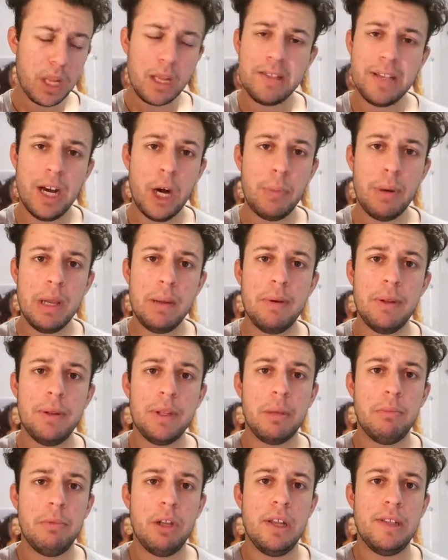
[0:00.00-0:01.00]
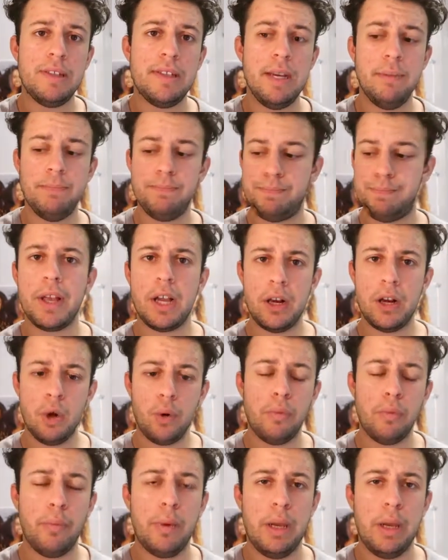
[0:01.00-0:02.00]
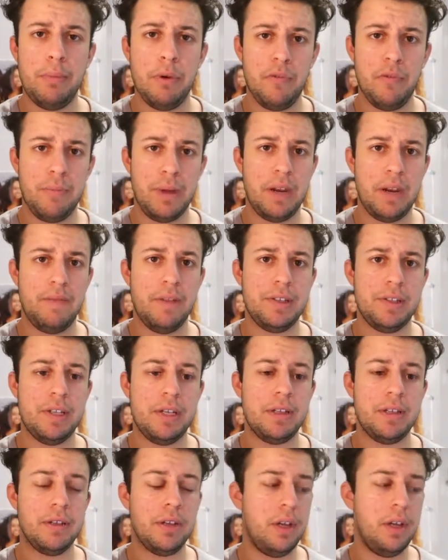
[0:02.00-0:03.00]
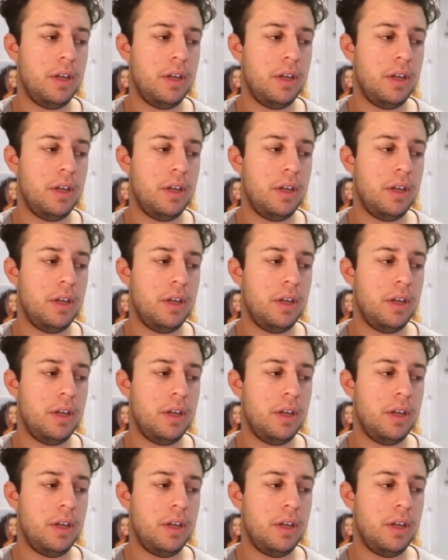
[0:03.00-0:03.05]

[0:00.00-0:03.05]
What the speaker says: to help people in the community. I think a lot more people have benefited